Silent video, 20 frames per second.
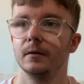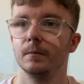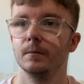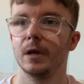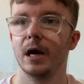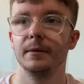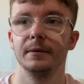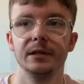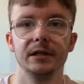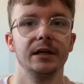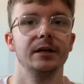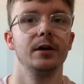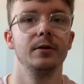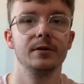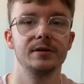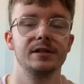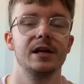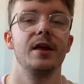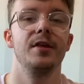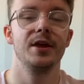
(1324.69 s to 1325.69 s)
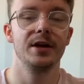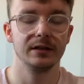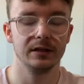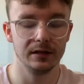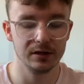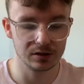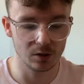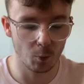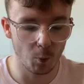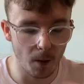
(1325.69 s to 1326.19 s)
I mean, I know it's their thing that
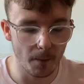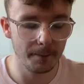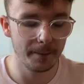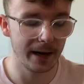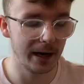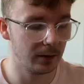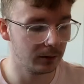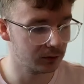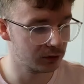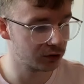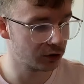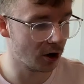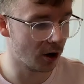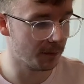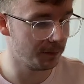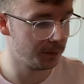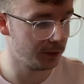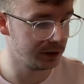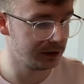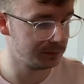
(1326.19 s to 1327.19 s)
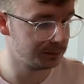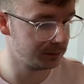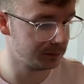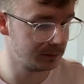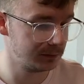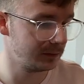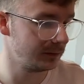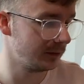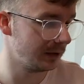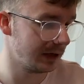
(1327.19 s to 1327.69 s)
it's a one pound shop, but
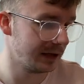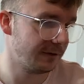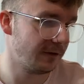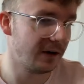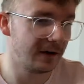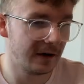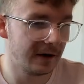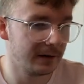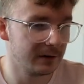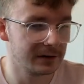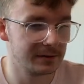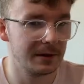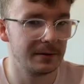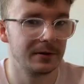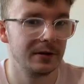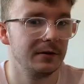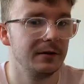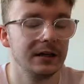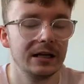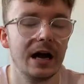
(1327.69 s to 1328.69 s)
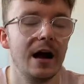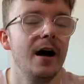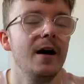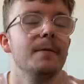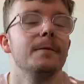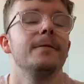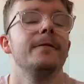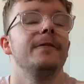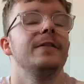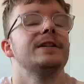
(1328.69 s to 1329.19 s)
if I, I was I'm going, I
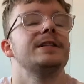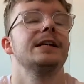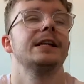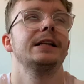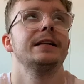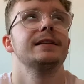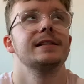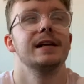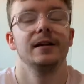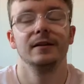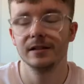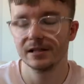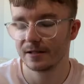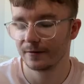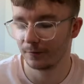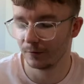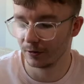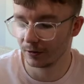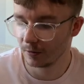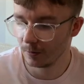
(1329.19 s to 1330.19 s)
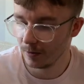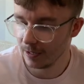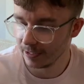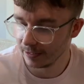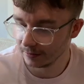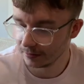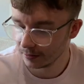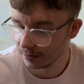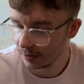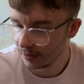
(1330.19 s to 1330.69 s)
can't physically sell this for a quid.